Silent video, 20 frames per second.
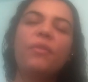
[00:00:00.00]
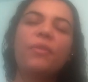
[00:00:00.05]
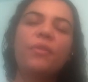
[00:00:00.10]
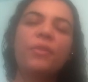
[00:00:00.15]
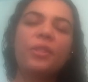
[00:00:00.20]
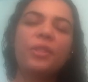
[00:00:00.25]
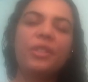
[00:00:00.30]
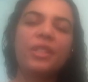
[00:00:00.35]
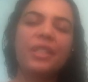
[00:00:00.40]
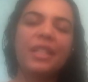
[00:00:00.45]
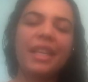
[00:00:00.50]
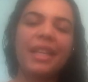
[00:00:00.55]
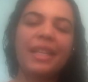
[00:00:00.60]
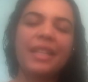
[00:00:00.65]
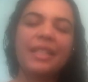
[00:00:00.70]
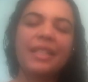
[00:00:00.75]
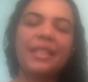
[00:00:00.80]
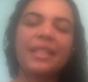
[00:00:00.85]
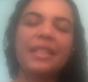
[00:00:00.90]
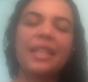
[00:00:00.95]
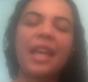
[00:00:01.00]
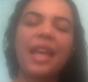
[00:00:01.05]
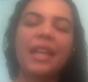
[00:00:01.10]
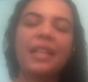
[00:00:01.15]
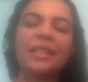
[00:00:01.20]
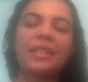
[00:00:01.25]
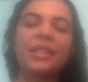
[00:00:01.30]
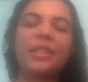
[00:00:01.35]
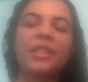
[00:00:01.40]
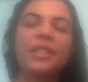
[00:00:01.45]
fullness
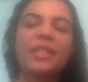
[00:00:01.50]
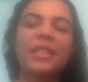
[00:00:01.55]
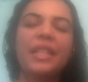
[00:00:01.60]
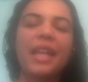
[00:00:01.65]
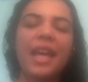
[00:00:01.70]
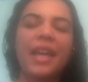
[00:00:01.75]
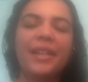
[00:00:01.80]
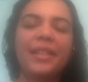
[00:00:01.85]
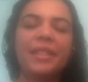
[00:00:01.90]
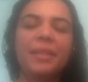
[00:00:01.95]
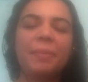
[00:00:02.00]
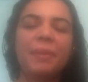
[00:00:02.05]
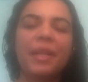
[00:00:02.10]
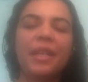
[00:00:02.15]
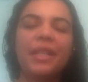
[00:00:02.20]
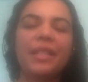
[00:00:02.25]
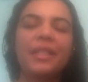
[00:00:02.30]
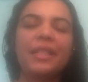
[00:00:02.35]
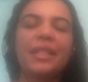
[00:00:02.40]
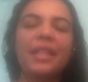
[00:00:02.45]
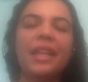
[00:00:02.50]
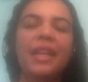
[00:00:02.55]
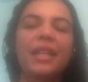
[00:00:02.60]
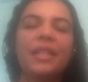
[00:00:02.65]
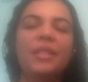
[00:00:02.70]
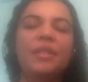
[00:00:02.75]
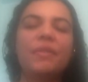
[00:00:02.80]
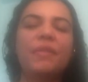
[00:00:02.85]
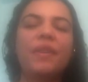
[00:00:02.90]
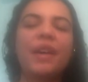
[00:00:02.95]
and contentment
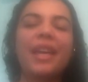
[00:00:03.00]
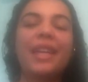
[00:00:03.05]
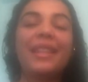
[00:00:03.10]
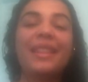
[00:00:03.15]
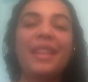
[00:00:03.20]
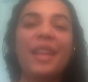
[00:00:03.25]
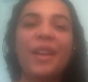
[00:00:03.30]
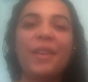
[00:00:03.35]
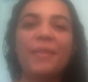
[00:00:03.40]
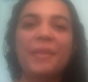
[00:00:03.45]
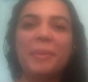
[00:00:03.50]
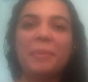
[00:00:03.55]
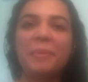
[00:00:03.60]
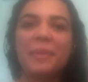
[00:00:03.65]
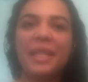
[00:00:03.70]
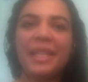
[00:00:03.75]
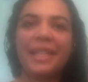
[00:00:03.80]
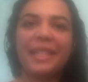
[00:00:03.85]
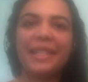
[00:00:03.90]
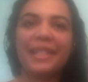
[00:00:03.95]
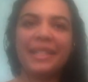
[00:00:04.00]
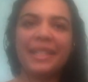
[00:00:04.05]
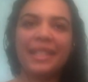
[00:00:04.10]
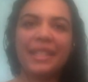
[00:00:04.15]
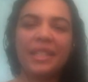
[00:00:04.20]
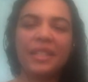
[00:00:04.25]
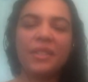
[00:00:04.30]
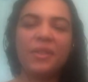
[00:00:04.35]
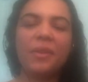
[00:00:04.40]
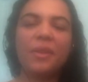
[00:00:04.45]
and divine love and peace,
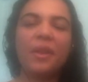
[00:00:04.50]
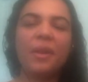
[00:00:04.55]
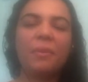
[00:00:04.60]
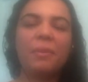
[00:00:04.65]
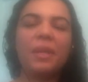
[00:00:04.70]
so that